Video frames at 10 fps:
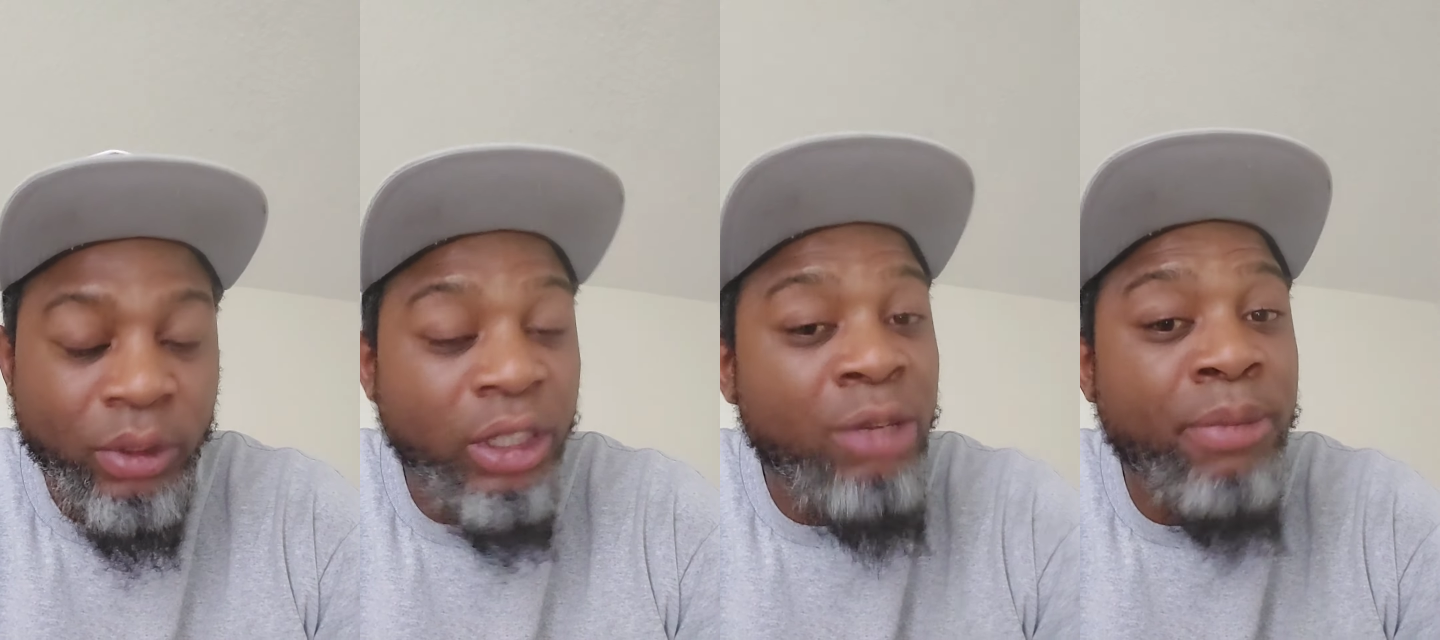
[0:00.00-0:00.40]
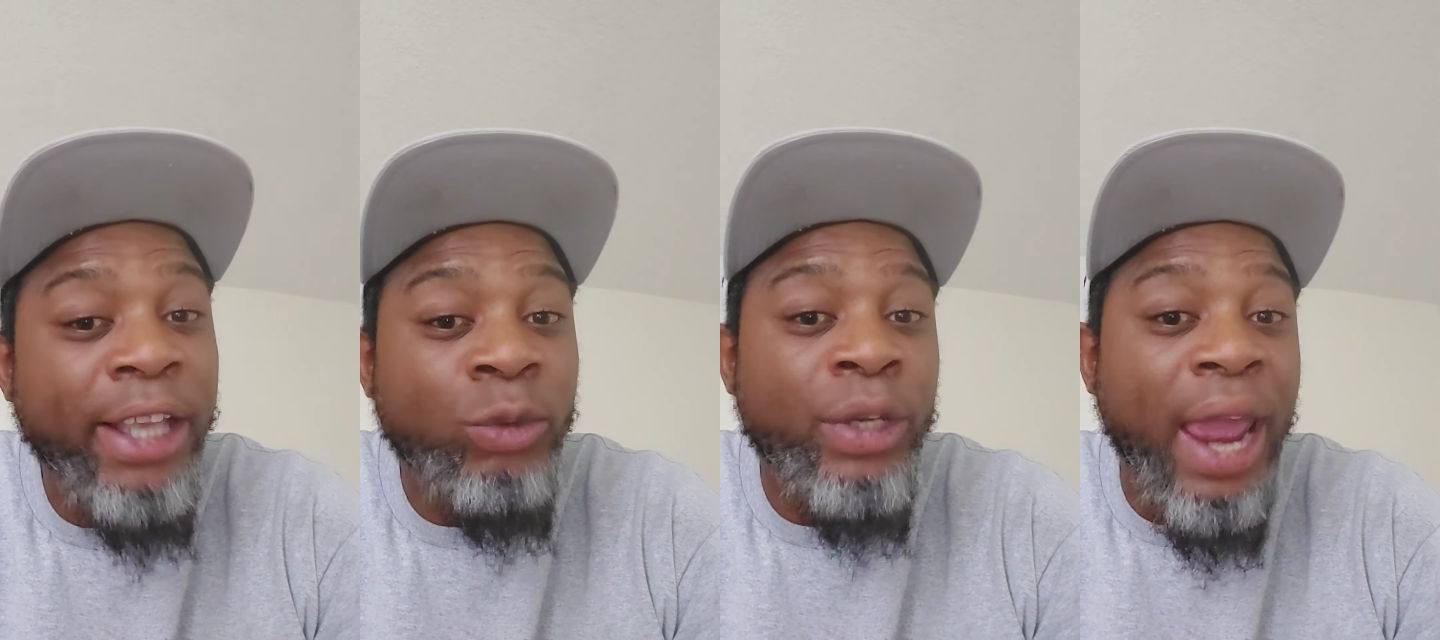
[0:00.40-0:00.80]
He
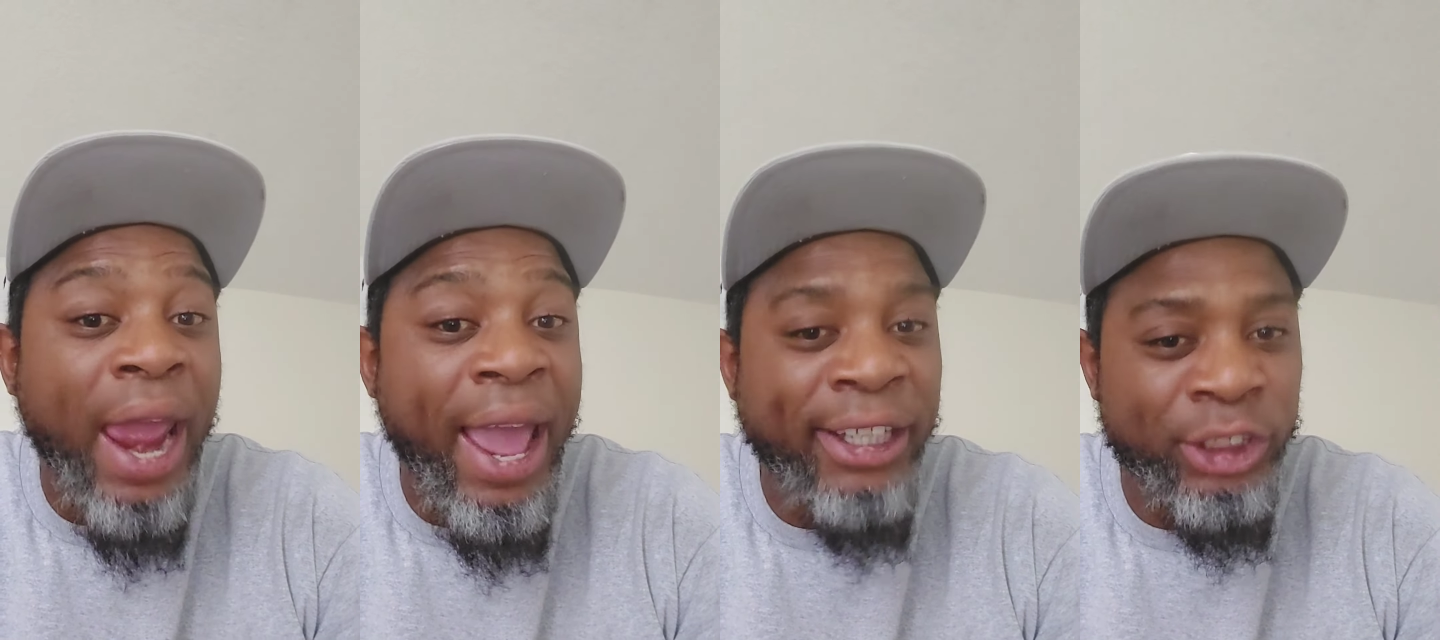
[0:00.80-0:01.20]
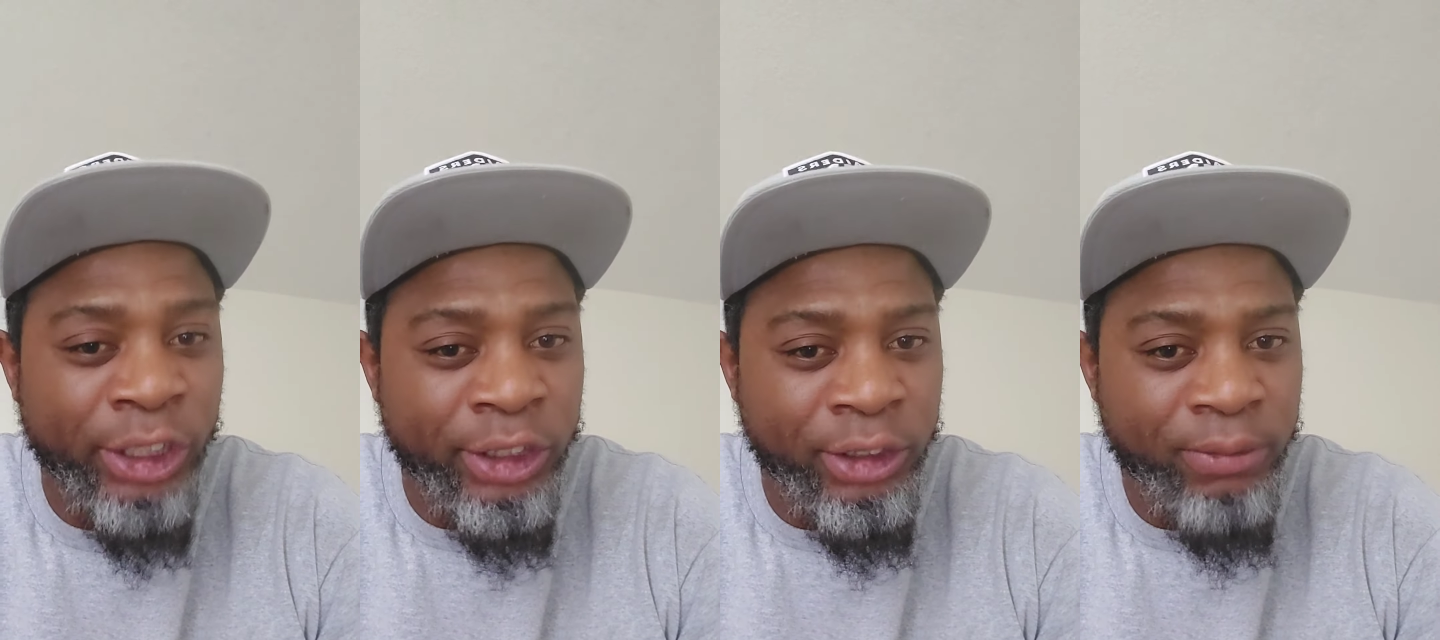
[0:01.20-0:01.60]
makes
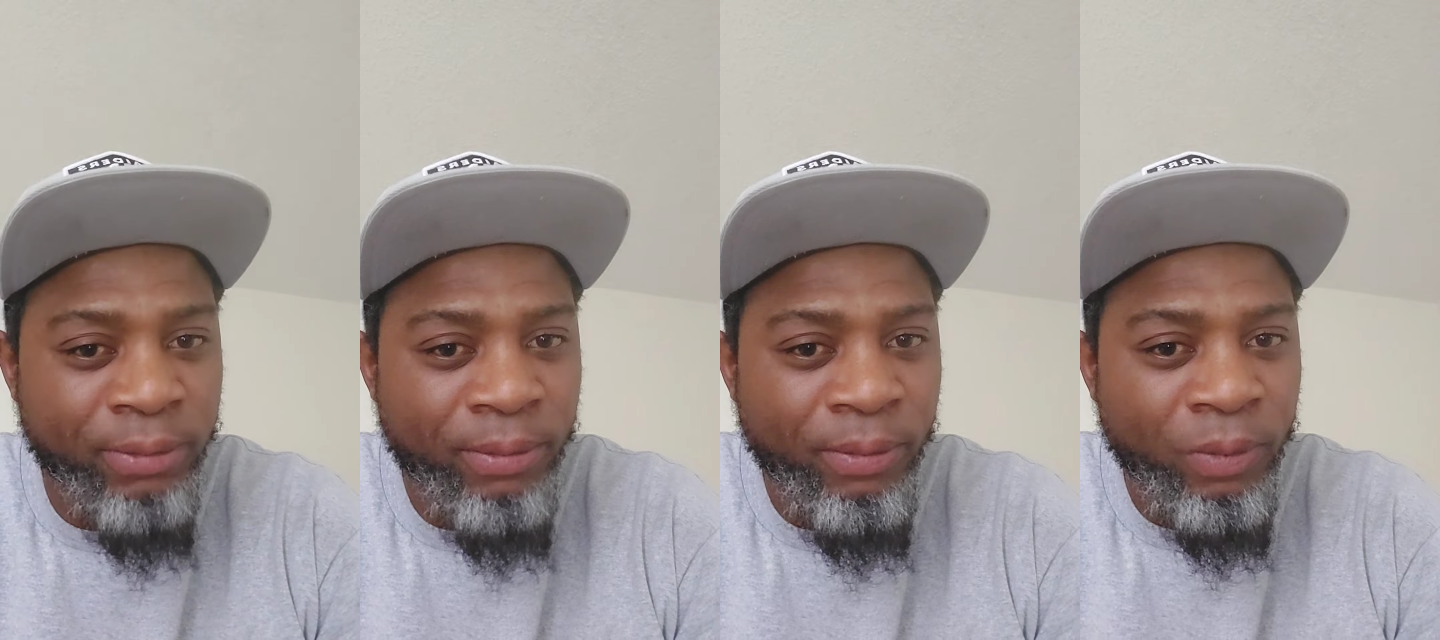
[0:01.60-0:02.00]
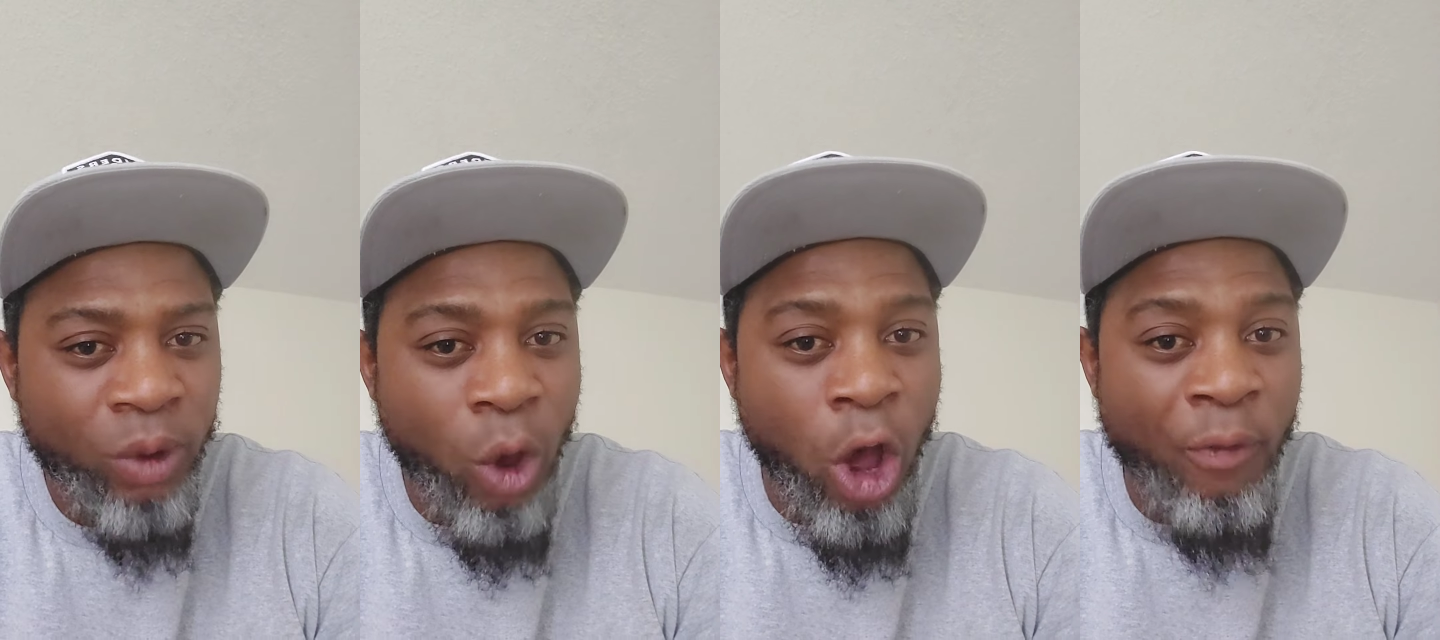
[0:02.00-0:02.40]
reactions
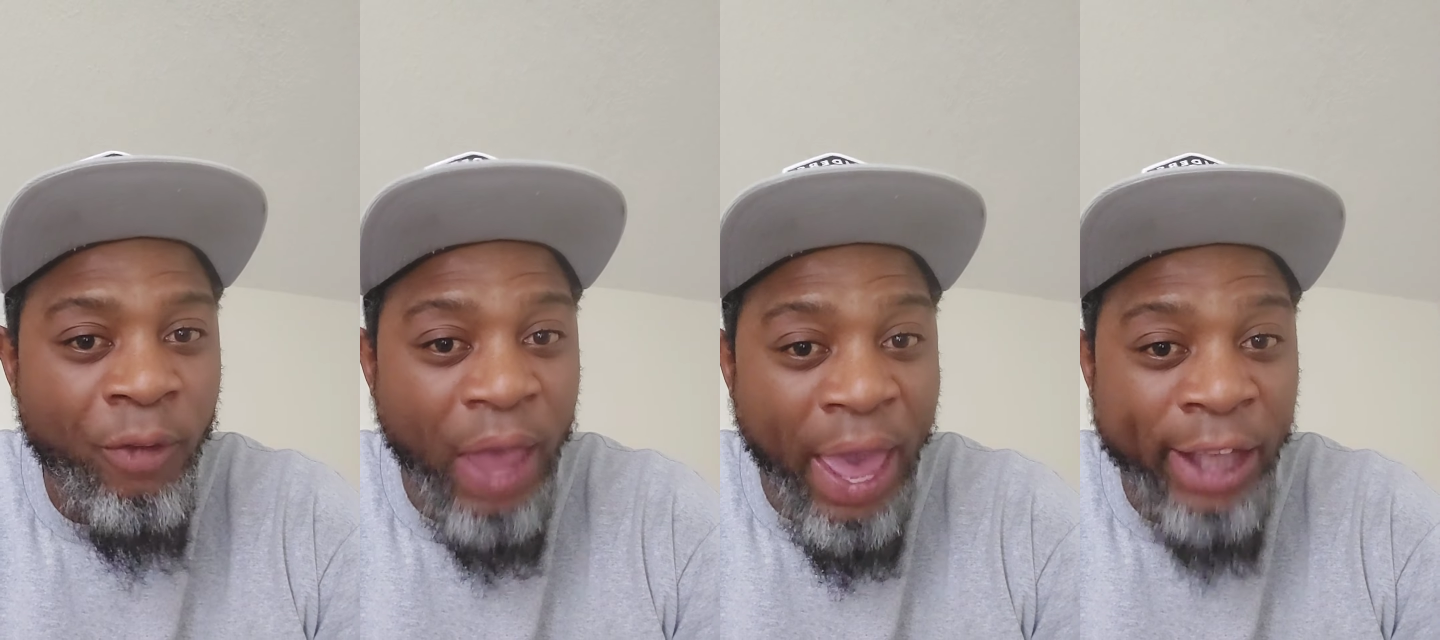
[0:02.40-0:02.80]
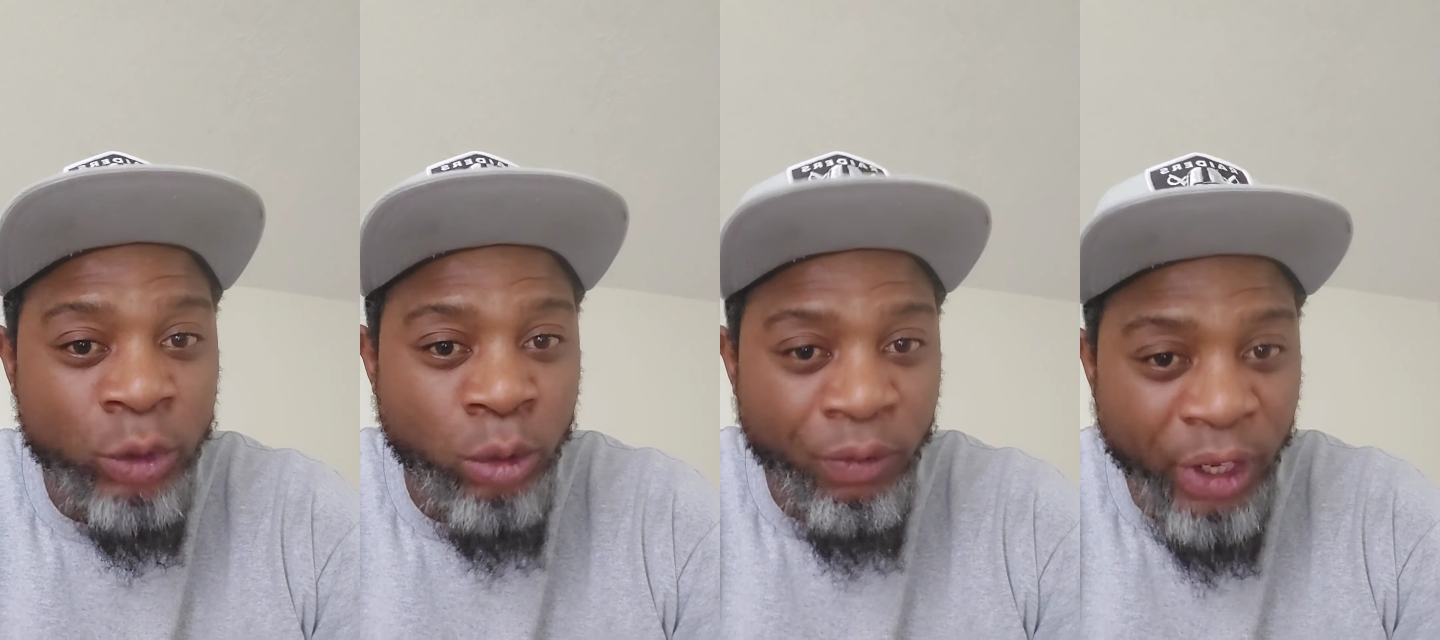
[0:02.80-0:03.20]
off of
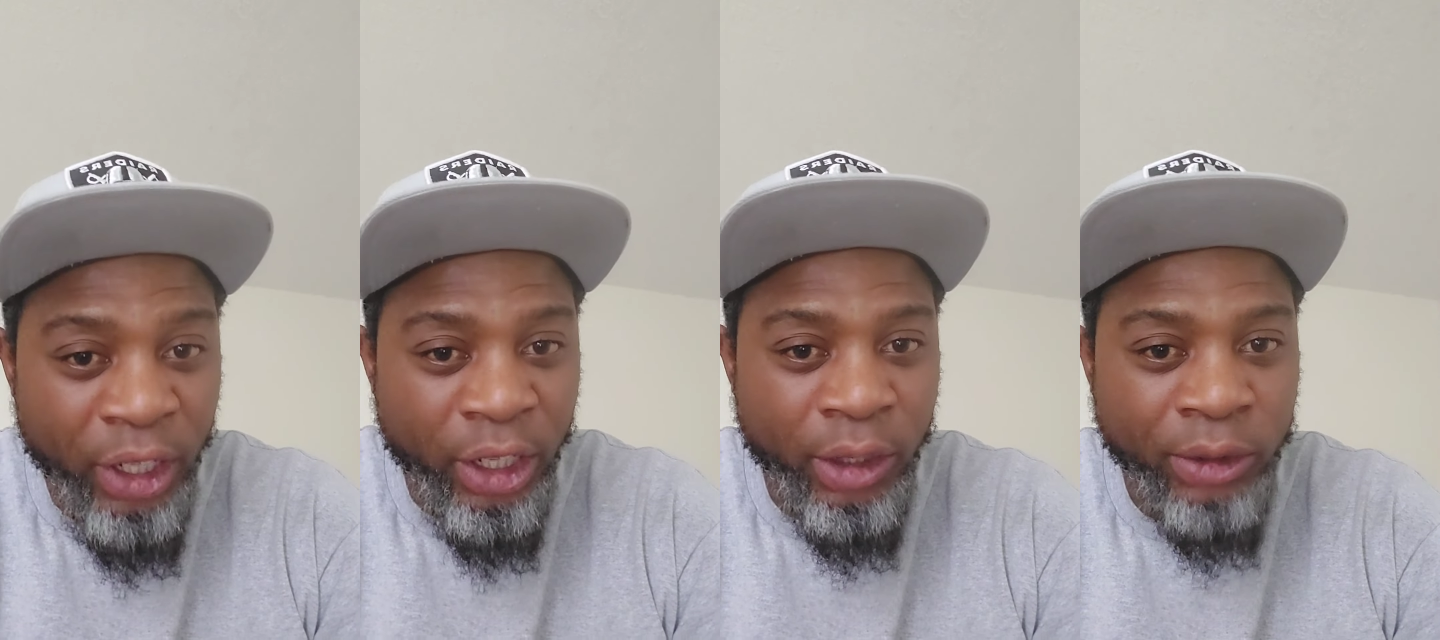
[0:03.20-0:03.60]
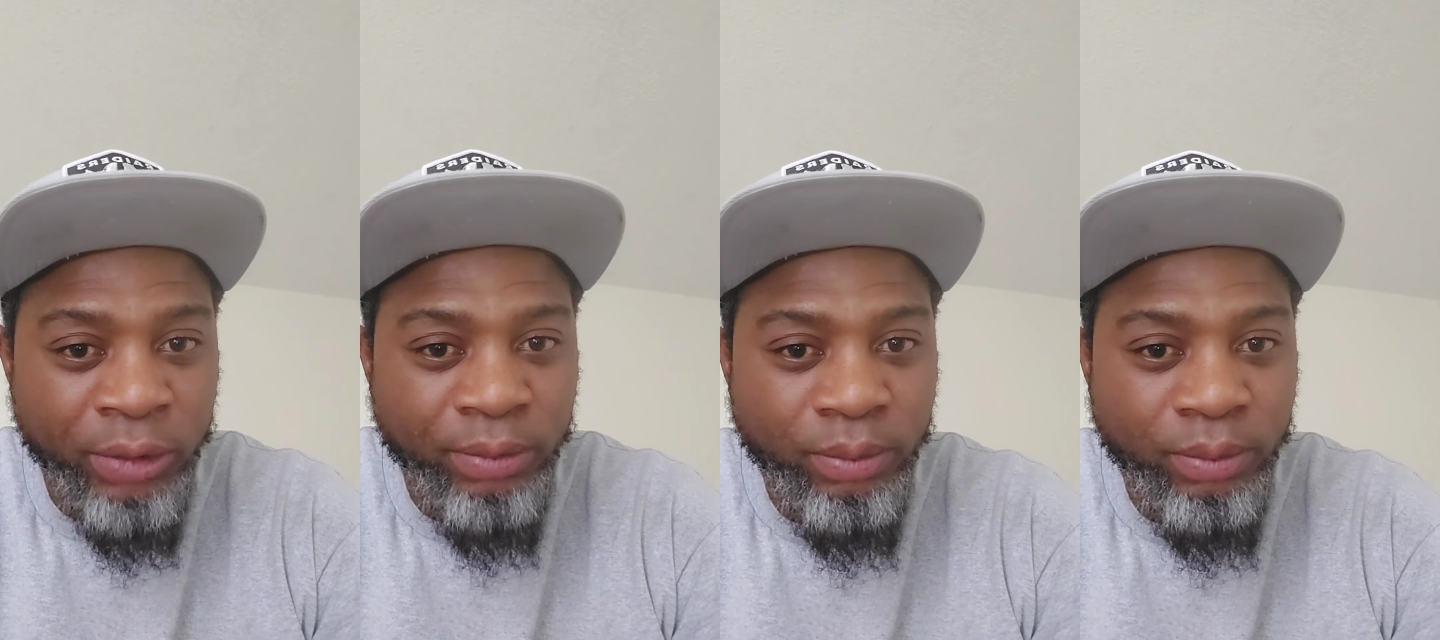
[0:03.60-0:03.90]
actual videos.